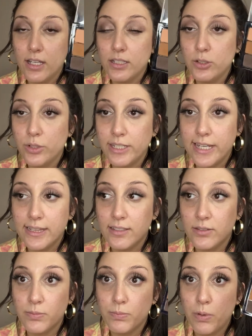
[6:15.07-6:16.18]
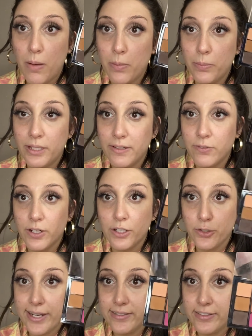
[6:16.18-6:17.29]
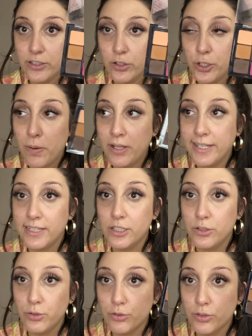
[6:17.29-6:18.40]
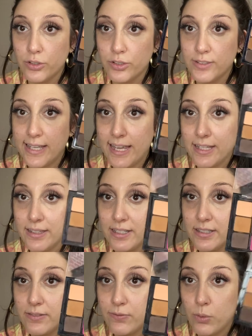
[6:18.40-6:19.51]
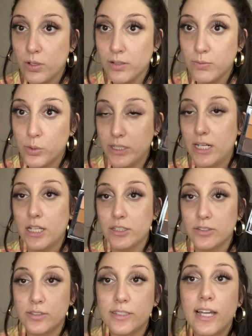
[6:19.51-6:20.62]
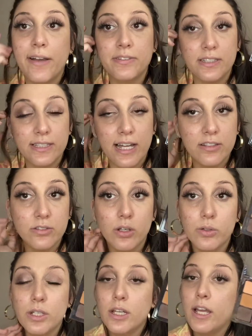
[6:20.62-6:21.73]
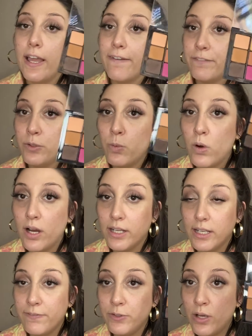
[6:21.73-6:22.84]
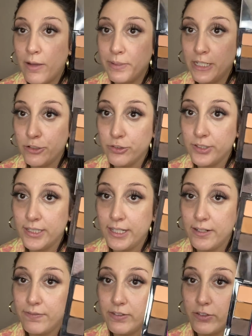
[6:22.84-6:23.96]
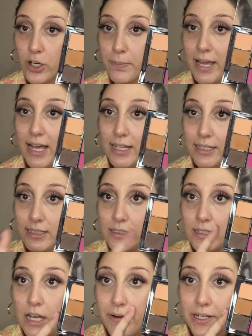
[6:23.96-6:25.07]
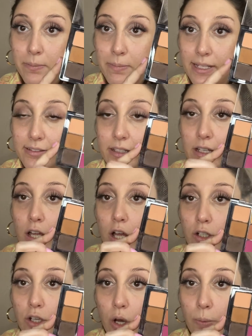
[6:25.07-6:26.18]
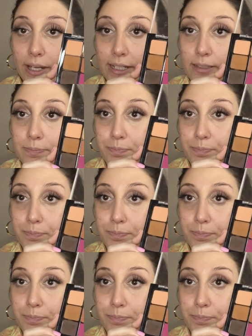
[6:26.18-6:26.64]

you can get this probably for a great deal. You can probably get the neutrals and this for $40. I've seen that. So if you have been interested in a Viseart palette, I recommend going